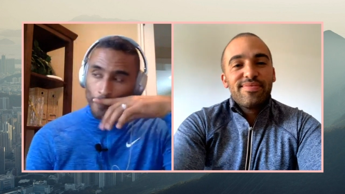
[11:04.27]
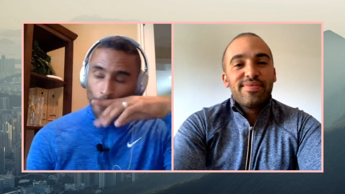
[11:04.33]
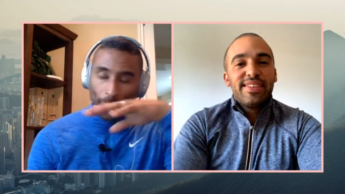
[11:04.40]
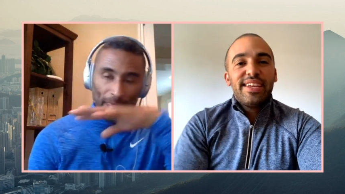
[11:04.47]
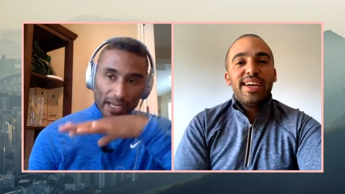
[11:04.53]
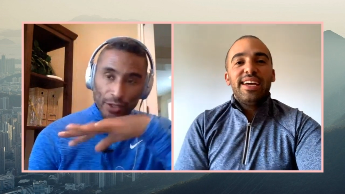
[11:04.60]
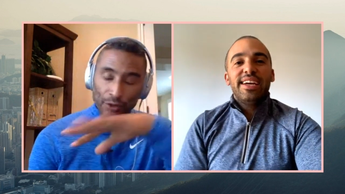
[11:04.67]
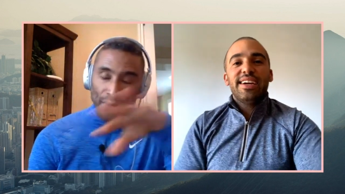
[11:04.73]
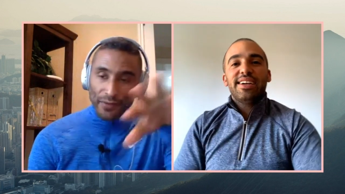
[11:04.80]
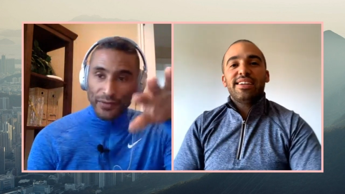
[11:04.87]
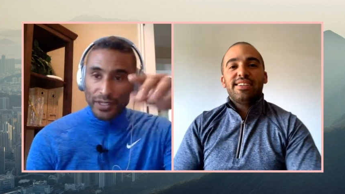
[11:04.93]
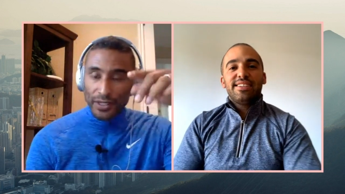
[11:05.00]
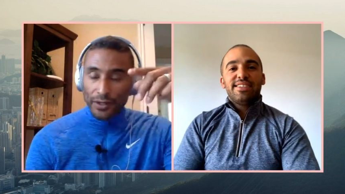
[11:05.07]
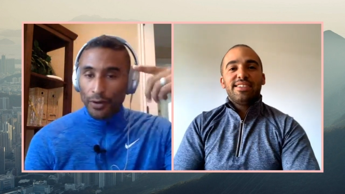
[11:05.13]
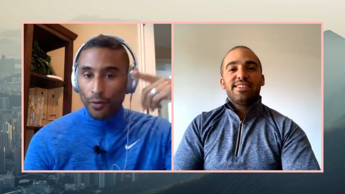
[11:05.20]
Speaker 1: Yeah, you yeah. have
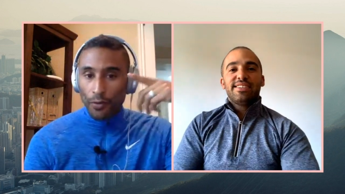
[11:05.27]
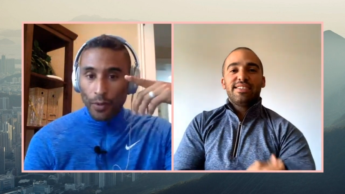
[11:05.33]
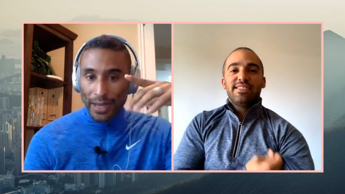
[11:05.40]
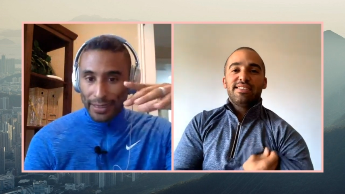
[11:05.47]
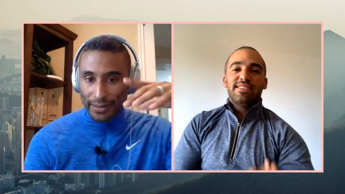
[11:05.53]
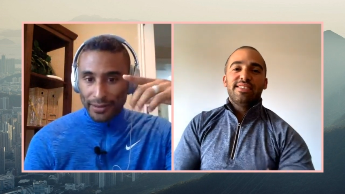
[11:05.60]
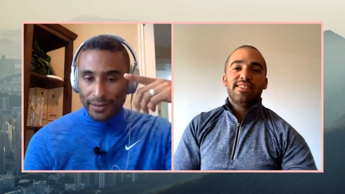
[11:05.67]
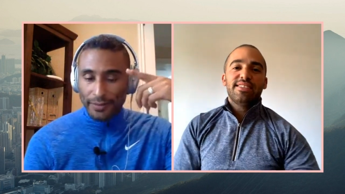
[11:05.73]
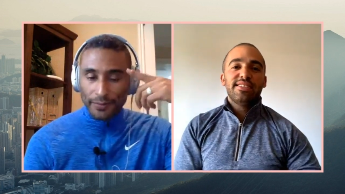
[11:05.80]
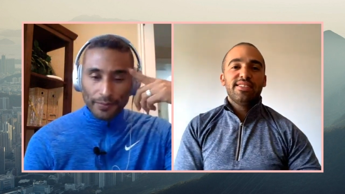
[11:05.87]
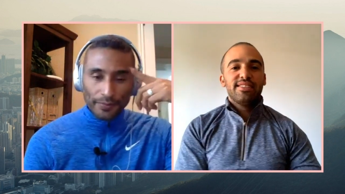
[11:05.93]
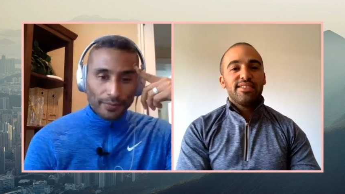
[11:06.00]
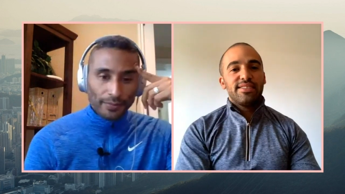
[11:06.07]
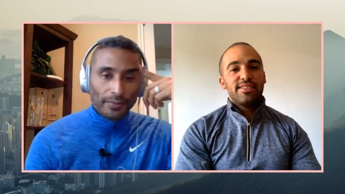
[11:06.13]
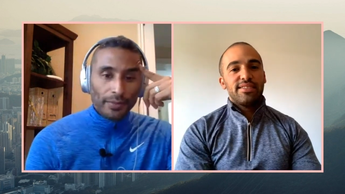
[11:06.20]
zero weights.
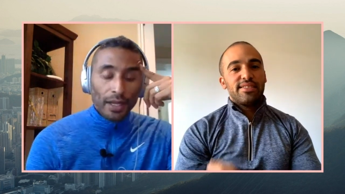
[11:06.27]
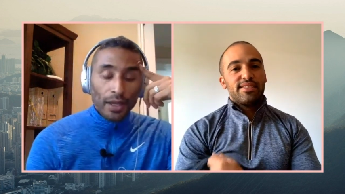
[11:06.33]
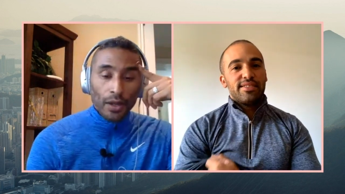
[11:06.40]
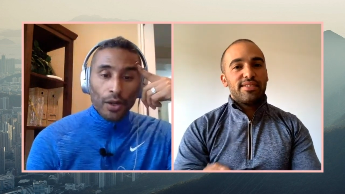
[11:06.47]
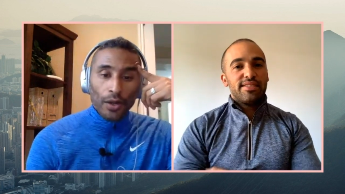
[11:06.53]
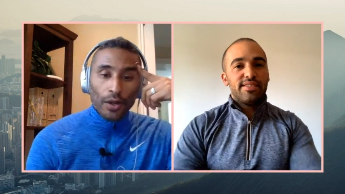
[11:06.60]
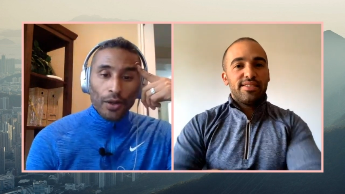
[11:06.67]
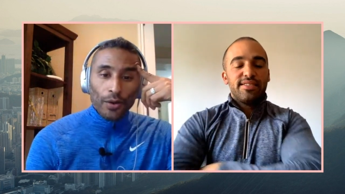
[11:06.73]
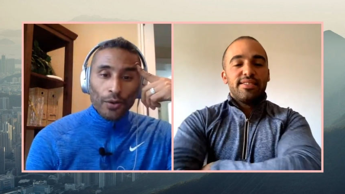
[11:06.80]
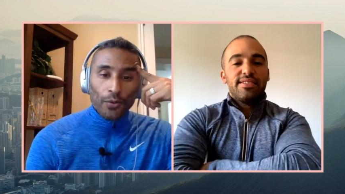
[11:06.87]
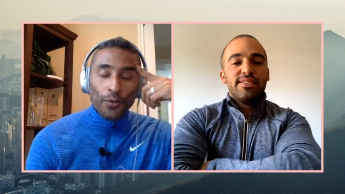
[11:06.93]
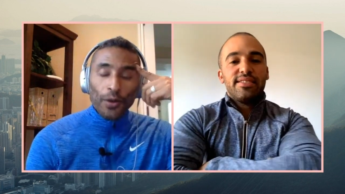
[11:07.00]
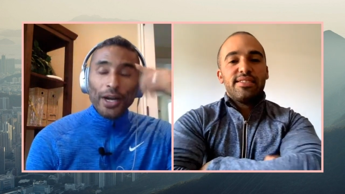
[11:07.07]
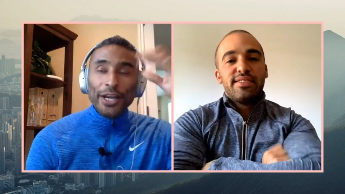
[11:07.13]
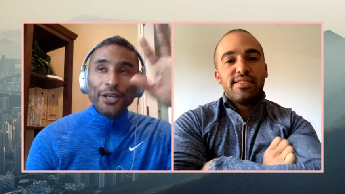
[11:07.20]

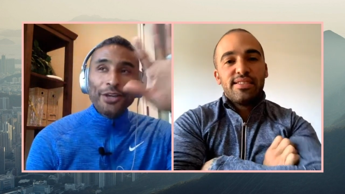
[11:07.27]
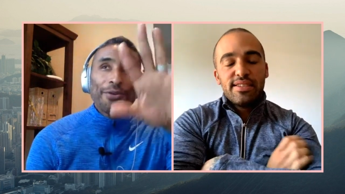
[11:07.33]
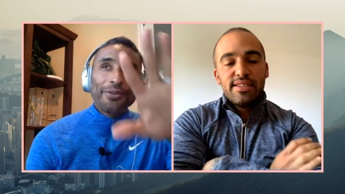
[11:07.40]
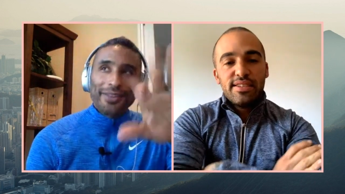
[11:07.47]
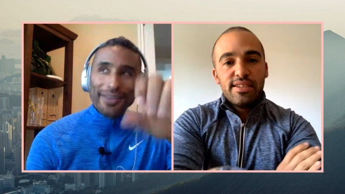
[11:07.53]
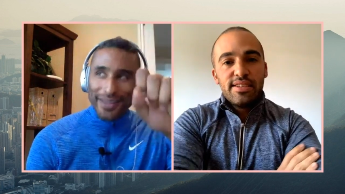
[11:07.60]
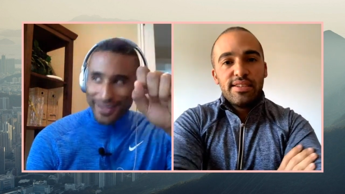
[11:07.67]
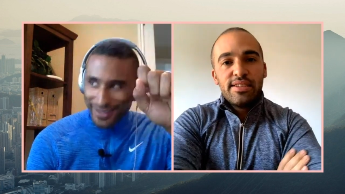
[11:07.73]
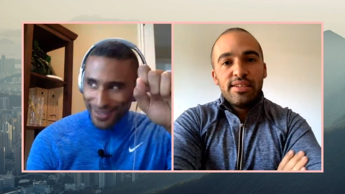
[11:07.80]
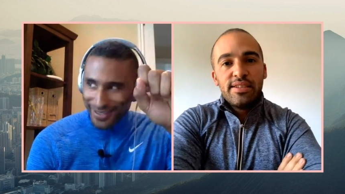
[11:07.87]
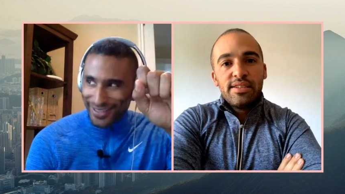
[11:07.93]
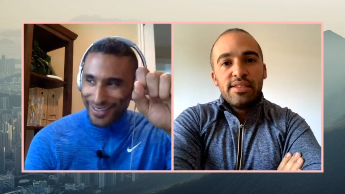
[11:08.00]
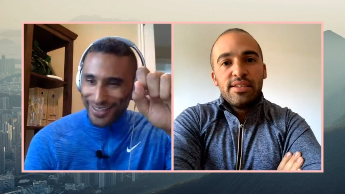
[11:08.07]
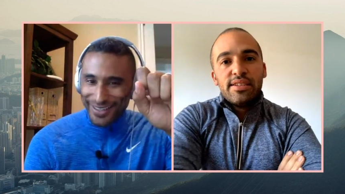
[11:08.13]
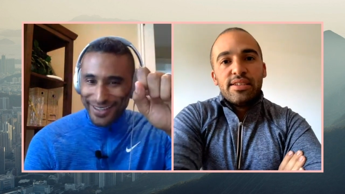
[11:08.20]
What do you think?
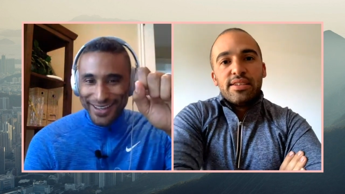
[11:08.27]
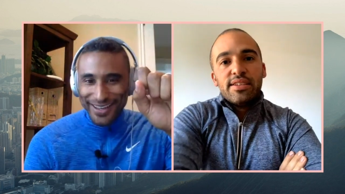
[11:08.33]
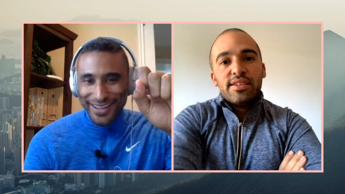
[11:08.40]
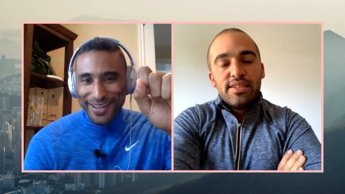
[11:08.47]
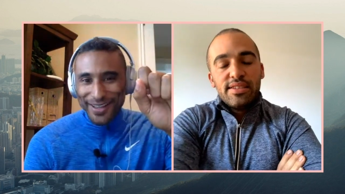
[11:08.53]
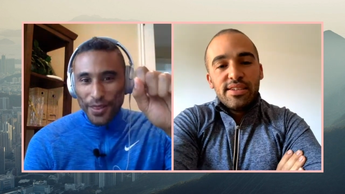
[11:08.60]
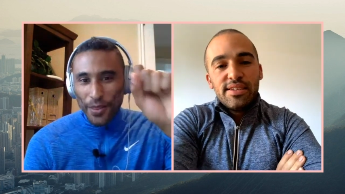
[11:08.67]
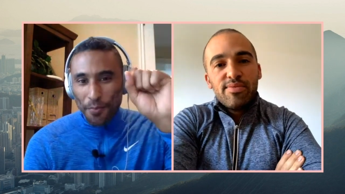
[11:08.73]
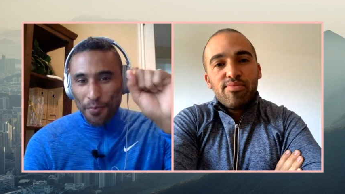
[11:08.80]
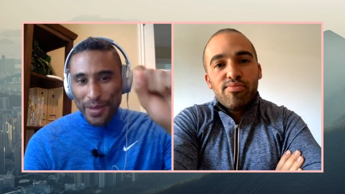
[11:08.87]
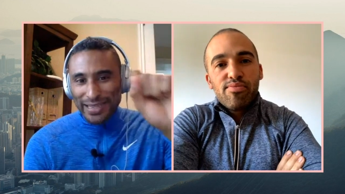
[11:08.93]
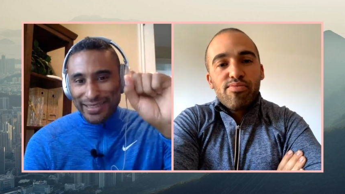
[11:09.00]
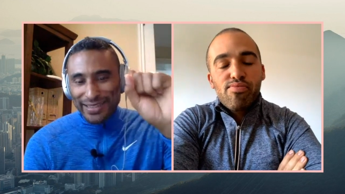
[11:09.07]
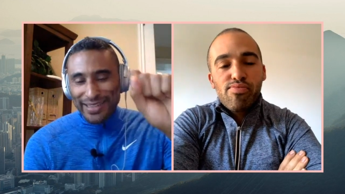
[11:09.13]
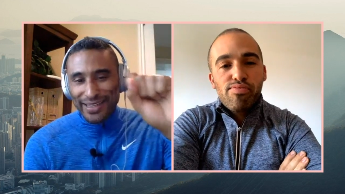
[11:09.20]
the
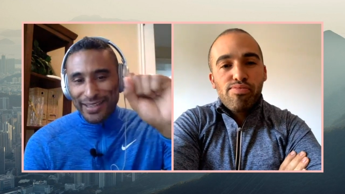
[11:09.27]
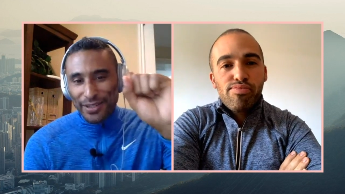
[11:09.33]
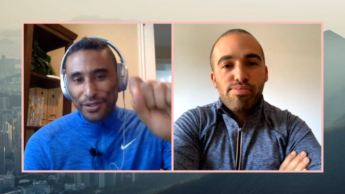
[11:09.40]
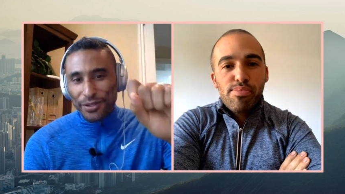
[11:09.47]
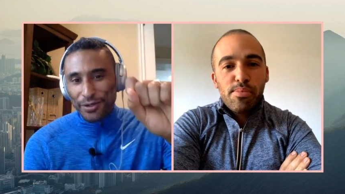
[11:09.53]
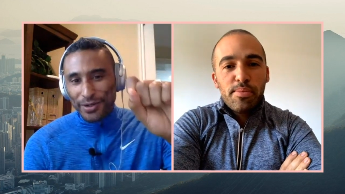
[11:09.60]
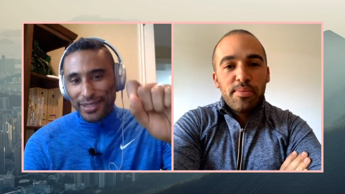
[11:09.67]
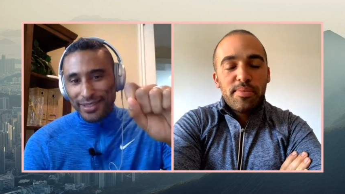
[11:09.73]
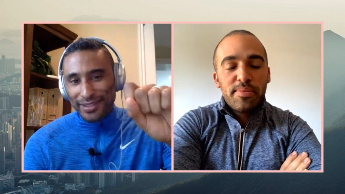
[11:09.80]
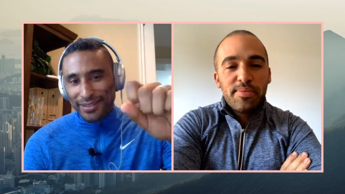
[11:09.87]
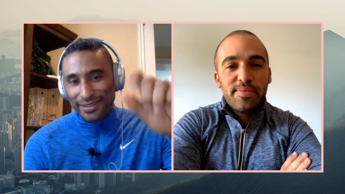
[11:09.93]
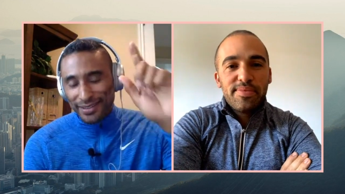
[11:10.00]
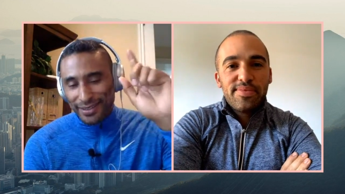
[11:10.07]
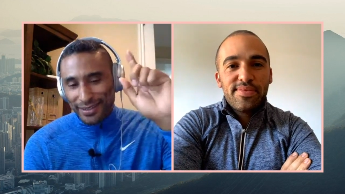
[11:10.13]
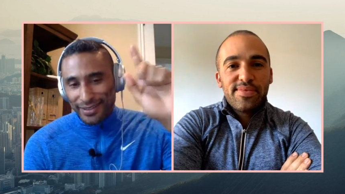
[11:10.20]
best thing to do
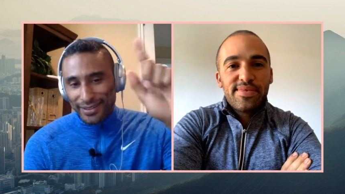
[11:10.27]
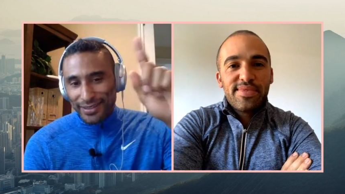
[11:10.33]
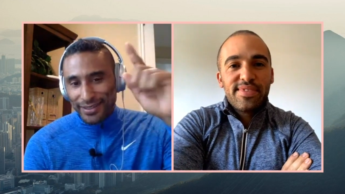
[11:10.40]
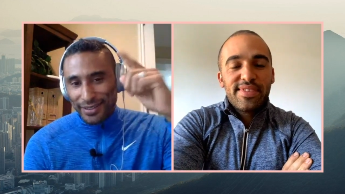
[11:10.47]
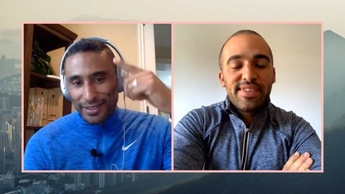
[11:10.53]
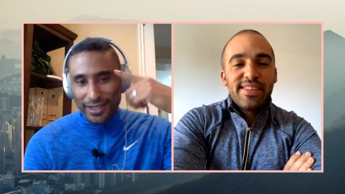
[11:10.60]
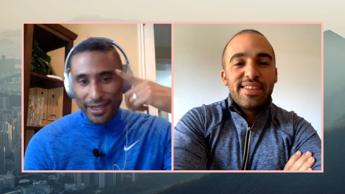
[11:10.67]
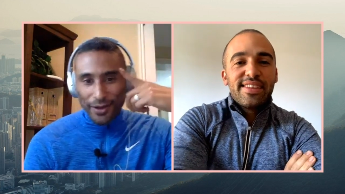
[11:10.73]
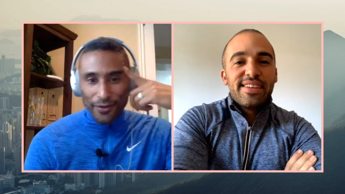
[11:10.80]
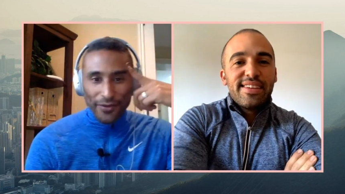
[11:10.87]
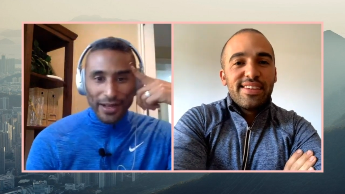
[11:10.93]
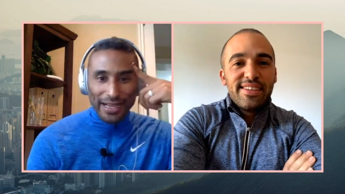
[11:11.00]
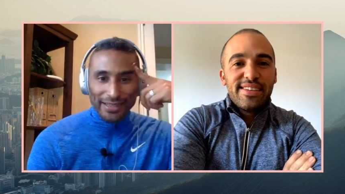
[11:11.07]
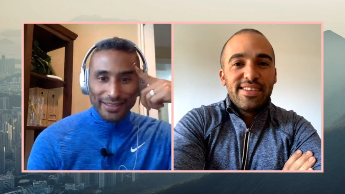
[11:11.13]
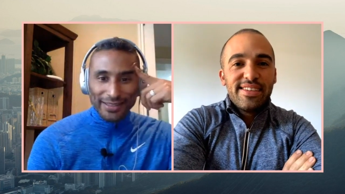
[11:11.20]
is to go
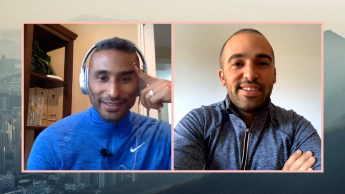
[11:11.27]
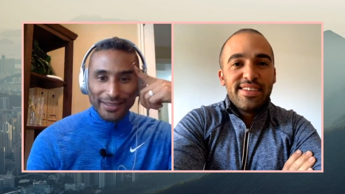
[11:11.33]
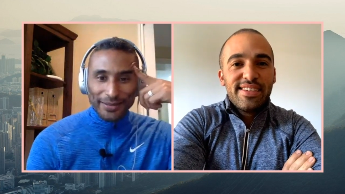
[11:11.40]
fast.